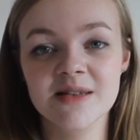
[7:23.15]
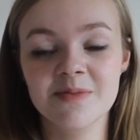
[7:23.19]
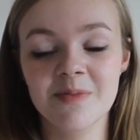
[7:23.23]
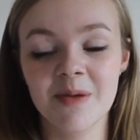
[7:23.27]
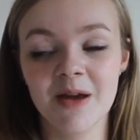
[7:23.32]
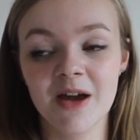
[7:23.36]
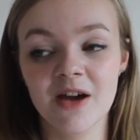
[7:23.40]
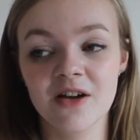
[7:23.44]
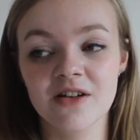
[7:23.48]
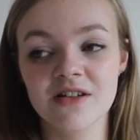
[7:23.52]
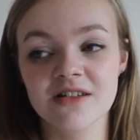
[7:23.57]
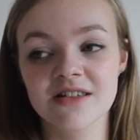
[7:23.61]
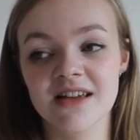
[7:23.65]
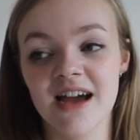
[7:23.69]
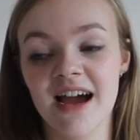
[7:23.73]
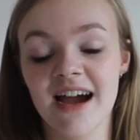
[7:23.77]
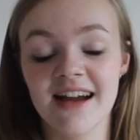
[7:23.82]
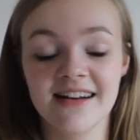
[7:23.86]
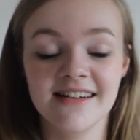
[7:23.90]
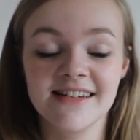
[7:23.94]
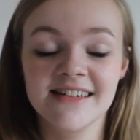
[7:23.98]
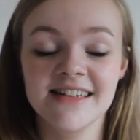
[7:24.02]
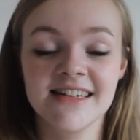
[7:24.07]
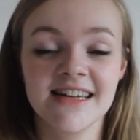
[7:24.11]
because I
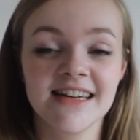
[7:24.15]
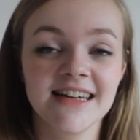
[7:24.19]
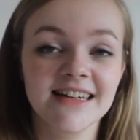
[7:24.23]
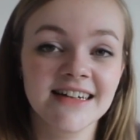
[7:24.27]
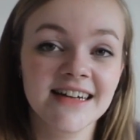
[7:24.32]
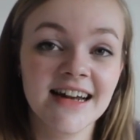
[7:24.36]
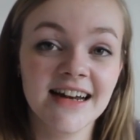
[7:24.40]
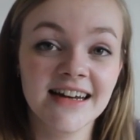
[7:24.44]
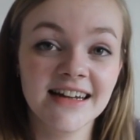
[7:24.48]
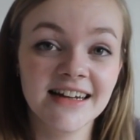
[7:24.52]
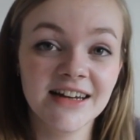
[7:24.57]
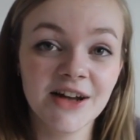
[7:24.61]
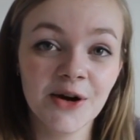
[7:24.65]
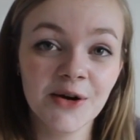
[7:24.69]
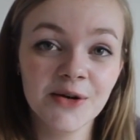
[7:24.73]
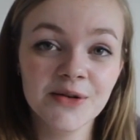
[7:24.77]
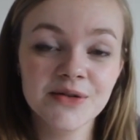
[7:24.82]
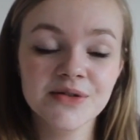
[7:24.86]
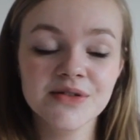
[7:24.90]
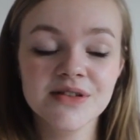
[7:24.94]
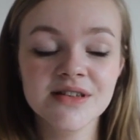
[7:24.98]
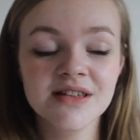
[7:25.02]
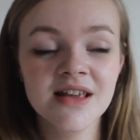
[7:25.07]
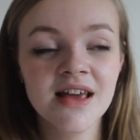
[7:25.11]
haven't taken any
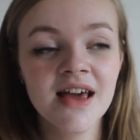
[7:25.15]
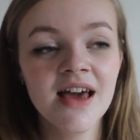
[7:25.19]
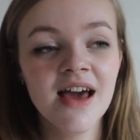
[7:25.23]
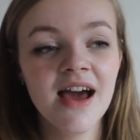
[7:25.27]
notes.